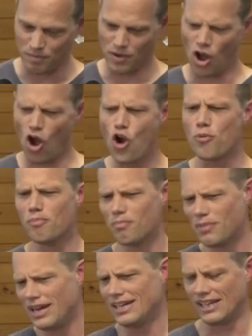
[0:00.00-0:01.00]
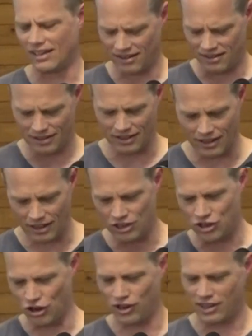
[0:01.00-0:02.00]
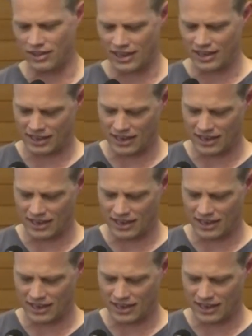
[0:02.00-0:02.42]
hope, meaning, in